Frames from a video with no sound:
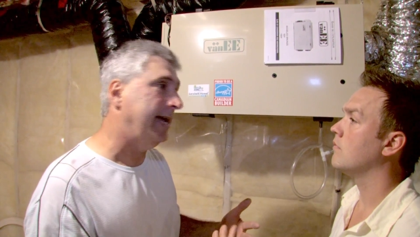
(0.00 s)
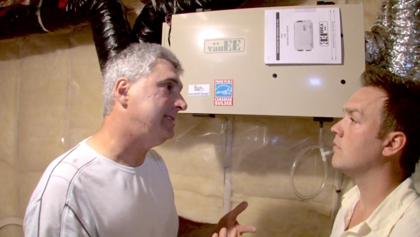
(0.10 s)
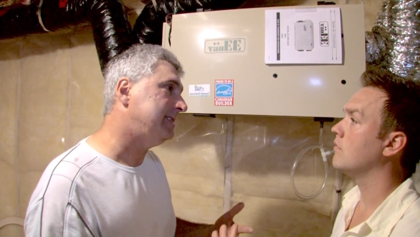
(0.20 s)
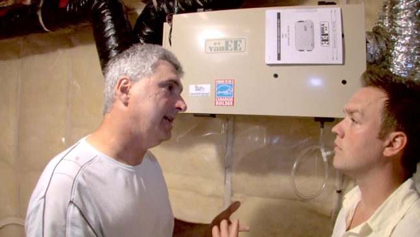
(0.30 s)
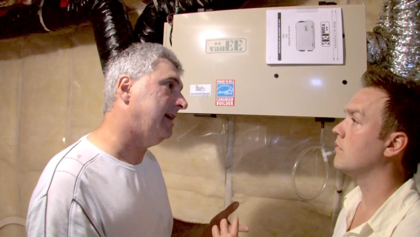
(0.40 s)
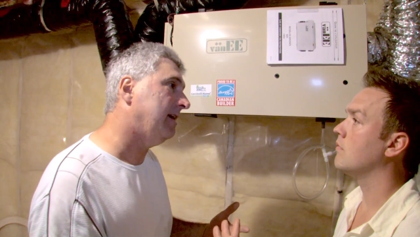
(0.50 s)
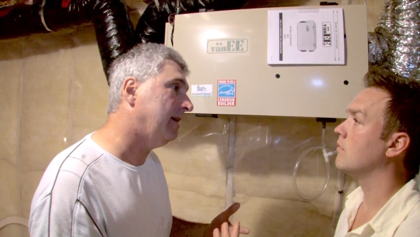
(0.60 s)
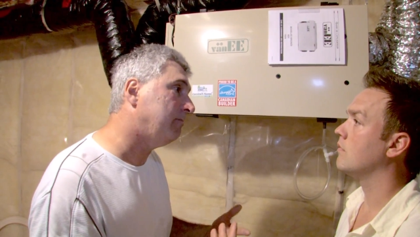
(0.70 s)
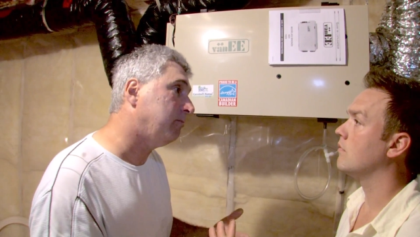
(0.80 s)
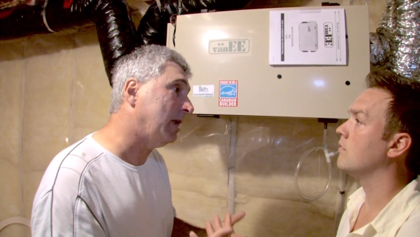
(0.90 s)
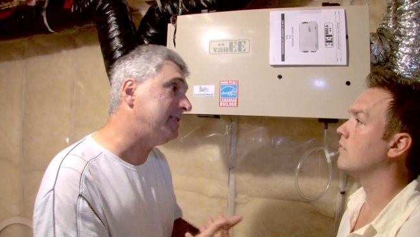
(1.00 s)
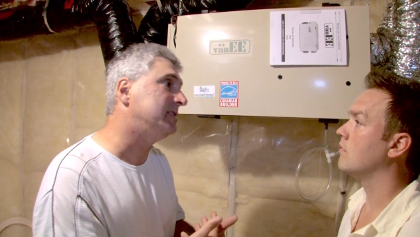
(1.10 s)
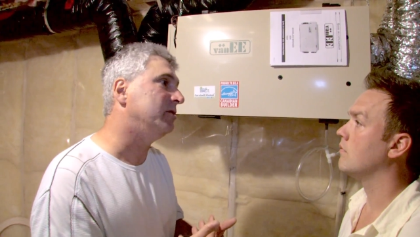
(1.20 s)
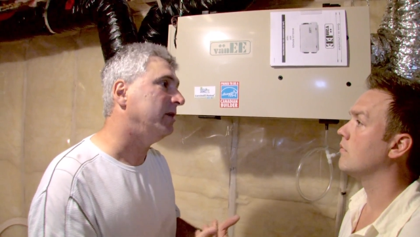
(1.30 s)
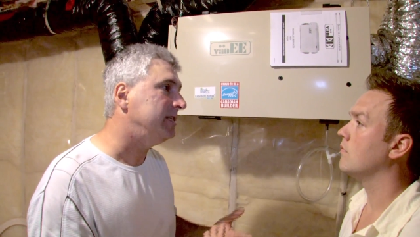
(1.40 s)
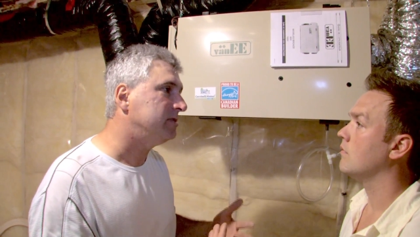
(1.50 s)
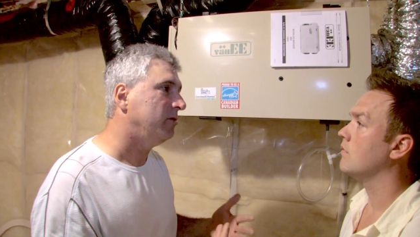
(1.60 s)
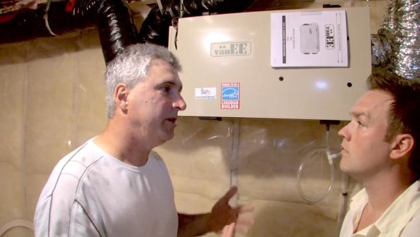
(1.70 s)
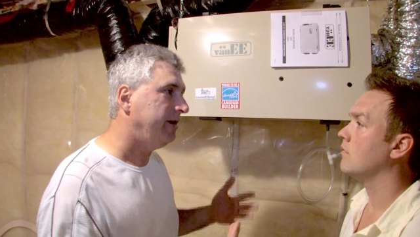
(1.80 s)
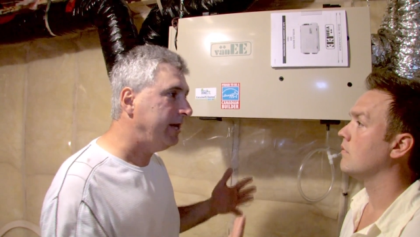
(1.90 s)
Speaker 1: at uh, plus 30.
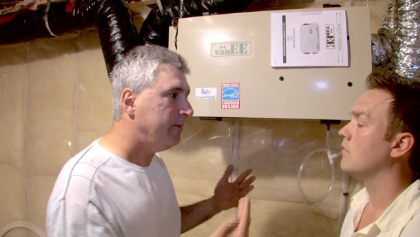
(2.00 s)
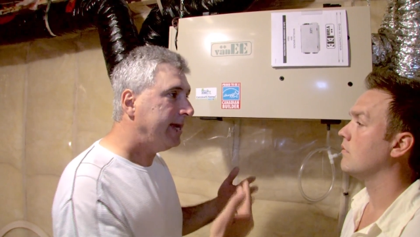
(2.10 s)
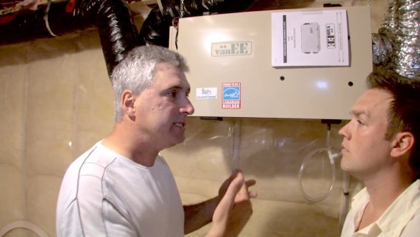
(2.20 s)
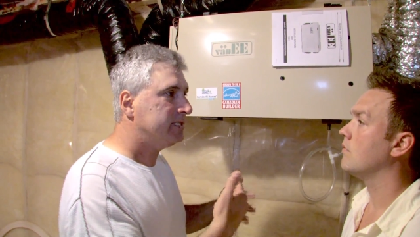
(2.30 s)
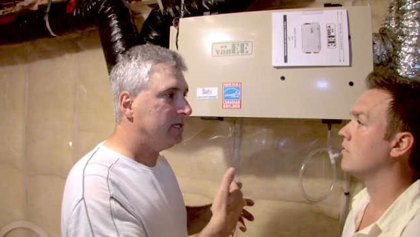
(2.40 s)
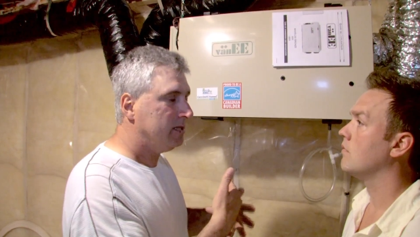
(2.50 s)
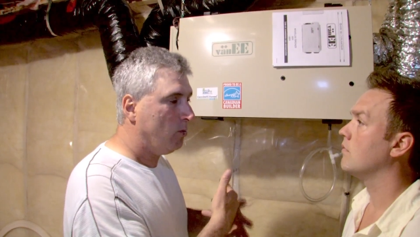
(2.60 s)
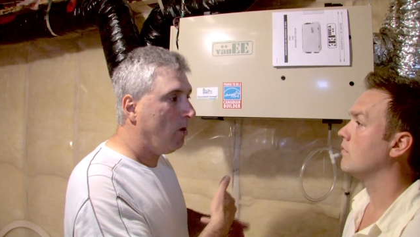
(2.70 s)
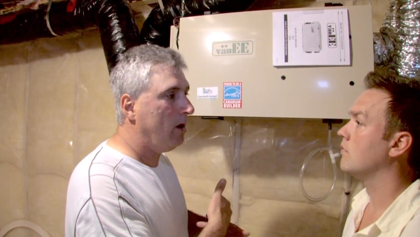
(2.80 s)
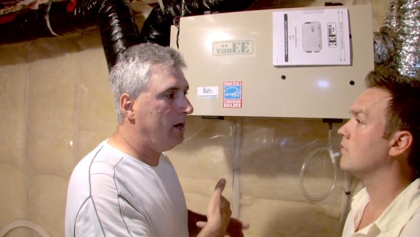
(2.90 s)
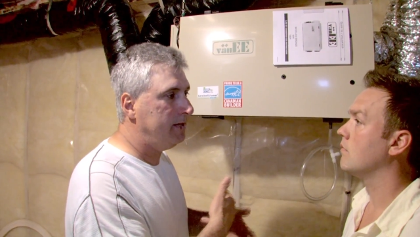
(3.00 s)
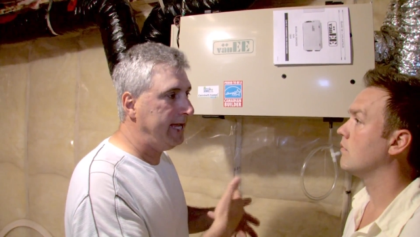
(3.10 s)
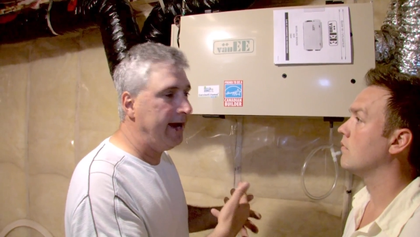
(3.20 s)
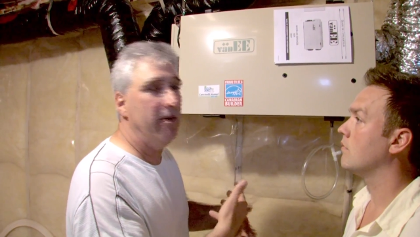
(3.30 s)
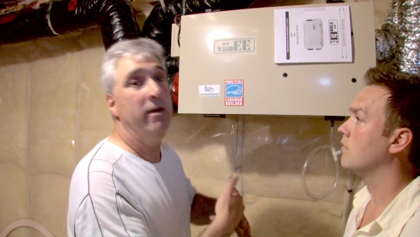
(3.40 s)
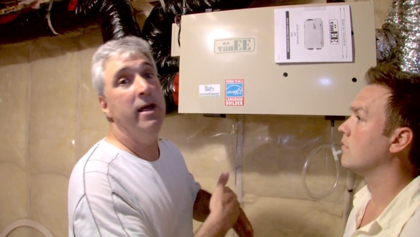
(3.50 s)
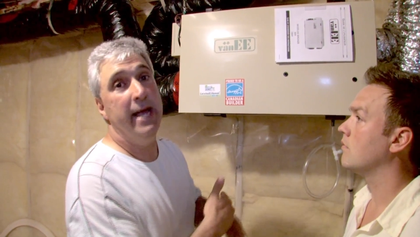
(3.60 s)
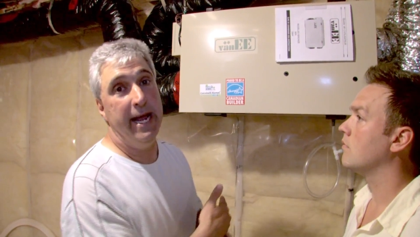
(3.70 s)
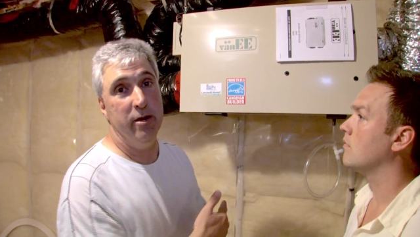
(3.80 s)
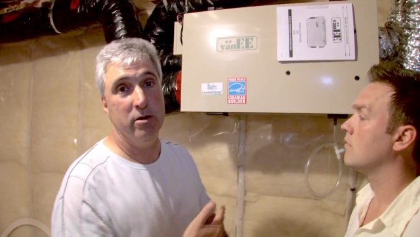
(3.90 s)
So you intermix the the, uh, the air
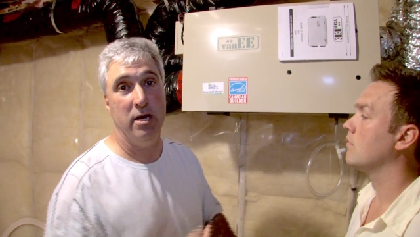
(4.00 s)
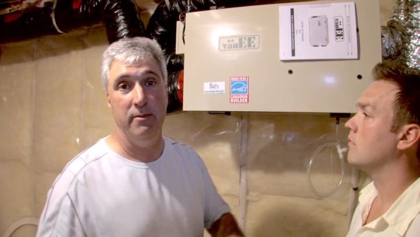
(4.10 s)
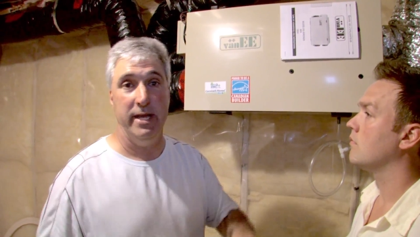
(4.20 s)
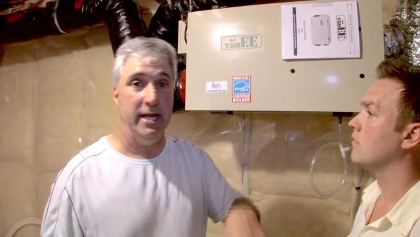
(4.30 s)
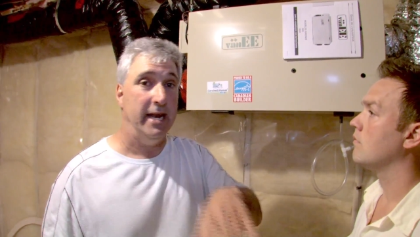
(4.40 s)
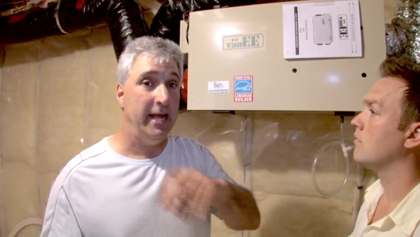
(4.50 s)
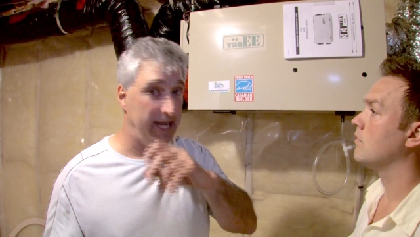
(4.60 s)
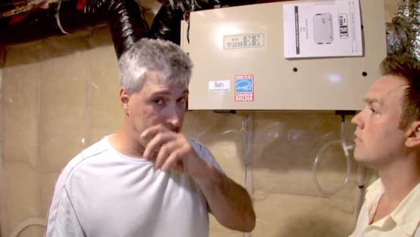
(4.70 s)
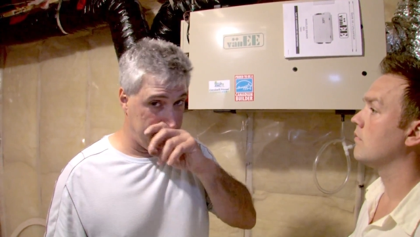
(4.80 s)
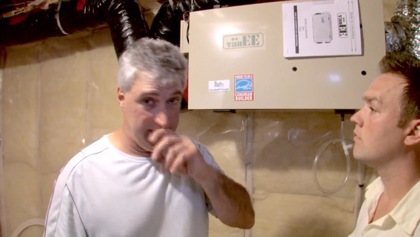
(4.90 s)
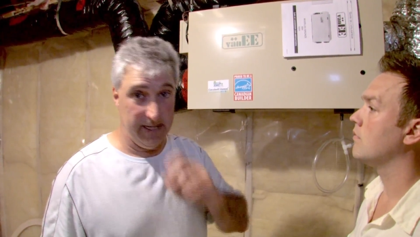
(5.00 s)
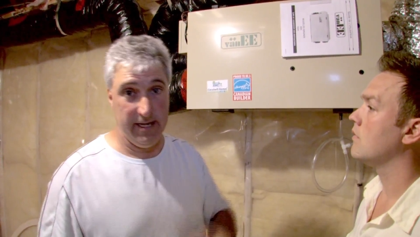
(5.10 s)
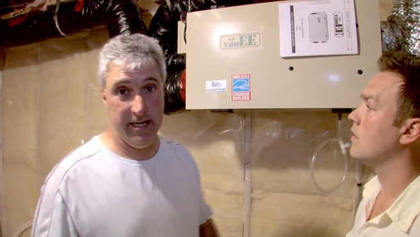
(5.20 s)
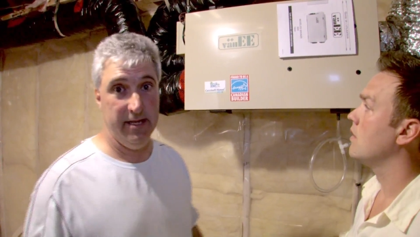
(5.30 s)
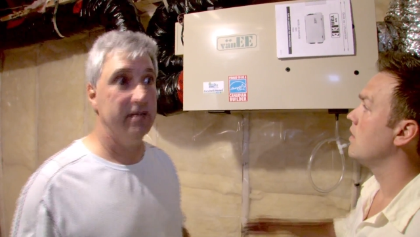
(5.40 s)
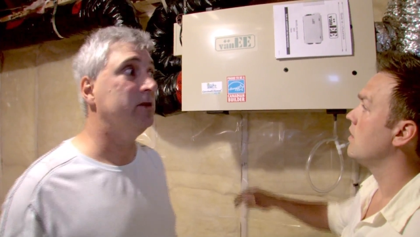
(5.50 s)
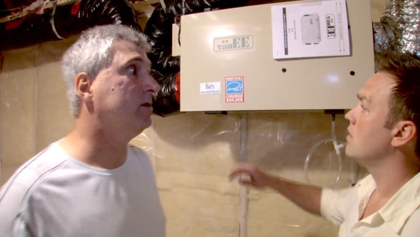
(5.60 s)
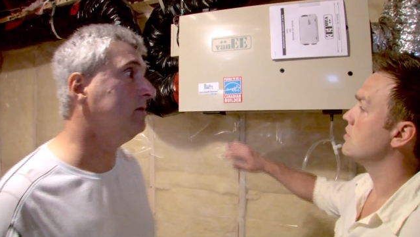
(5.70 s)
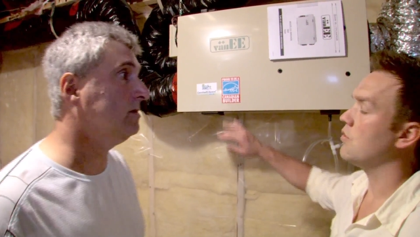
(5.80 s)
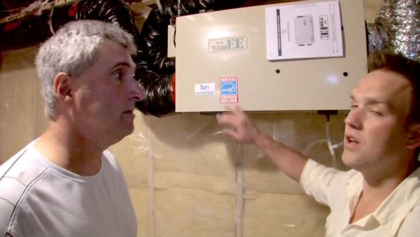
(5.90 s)
and it'll come in at, at, a, at a.
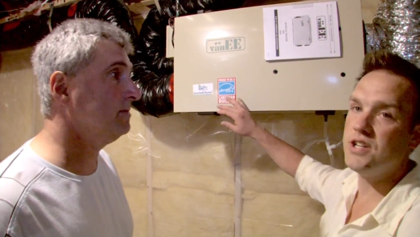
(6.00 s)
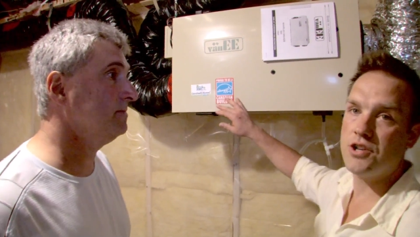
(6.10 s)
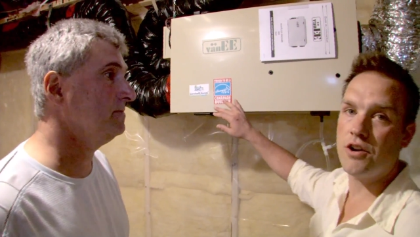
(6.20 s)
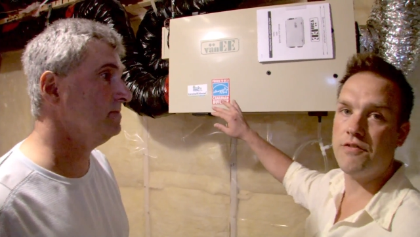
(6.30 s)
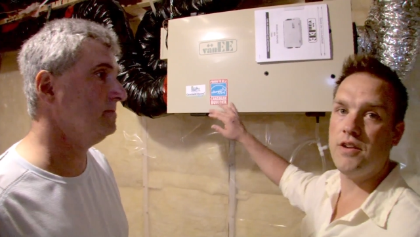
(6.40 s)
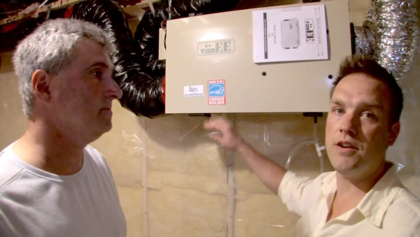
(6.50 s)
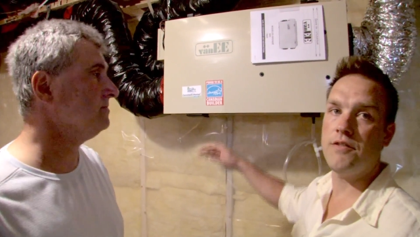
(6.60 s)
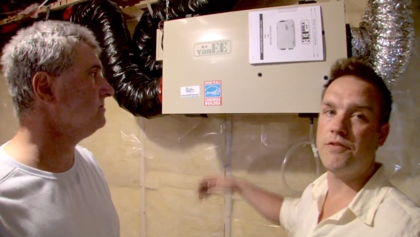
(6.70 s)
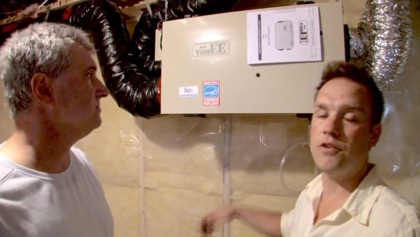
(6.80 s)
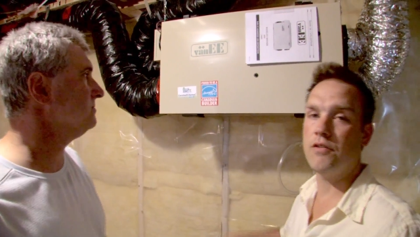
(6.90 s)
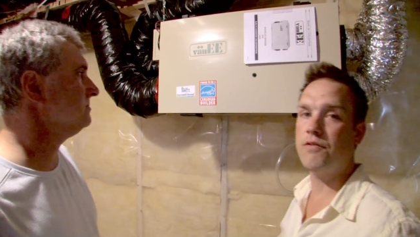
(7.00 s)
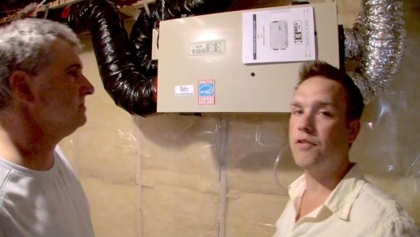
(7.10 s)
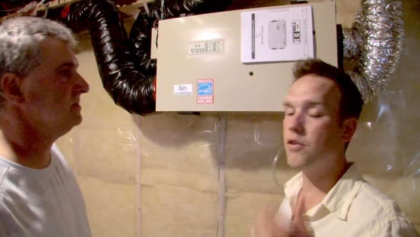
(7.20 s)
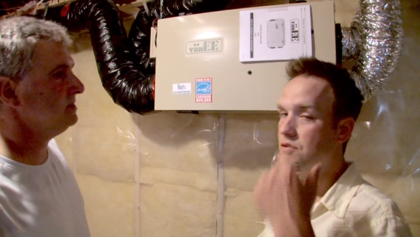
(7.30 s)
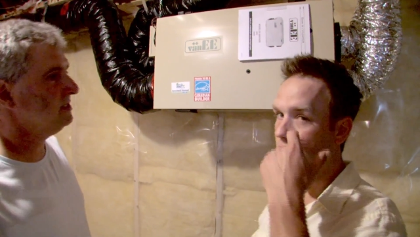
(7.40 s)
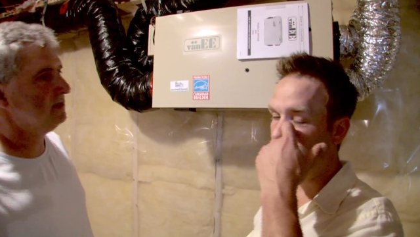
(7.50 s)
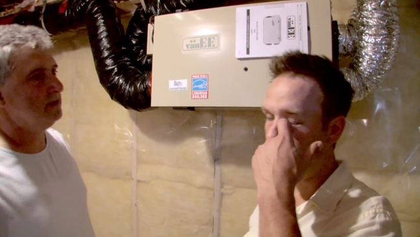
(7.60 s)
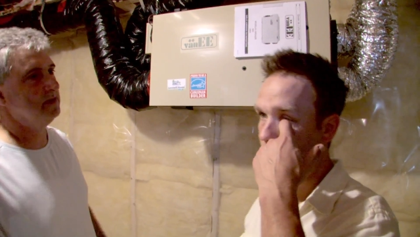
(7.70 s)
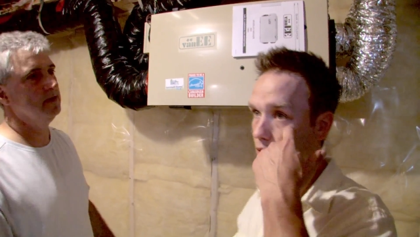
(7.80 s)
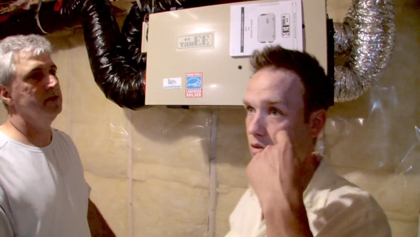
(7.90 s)
Speaker 2: So HRV, for, for those of you
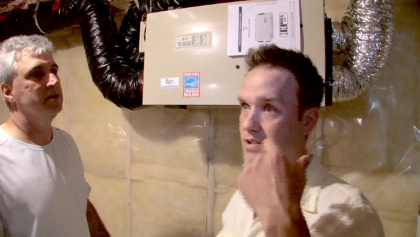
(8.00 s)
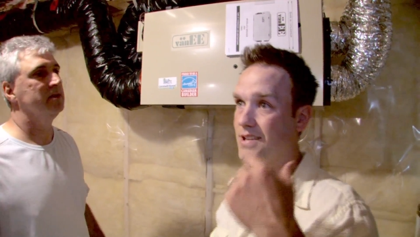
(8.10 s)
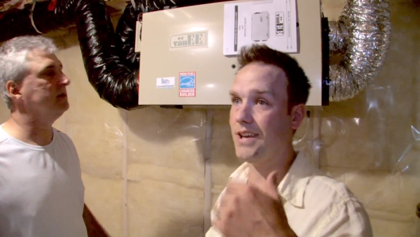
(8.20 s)
who don't know, it's